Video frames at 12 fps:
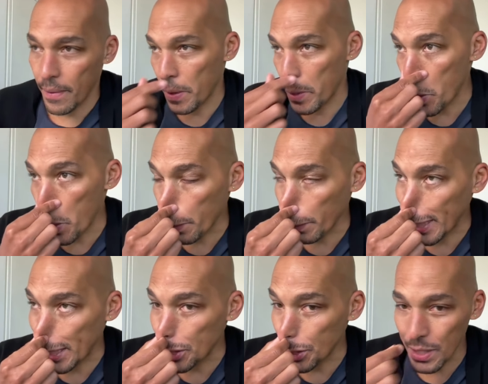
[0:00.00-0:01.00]
your
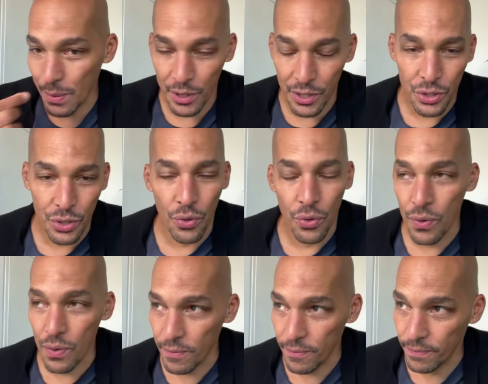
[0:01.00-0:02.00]
relationship with
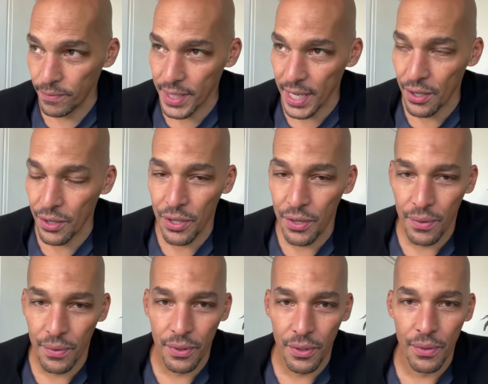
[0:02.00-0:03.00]
school, because I know
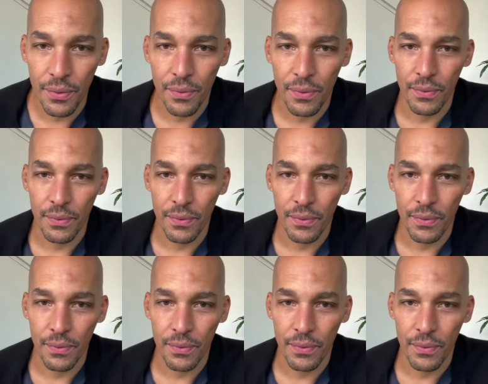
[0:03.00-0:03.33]
you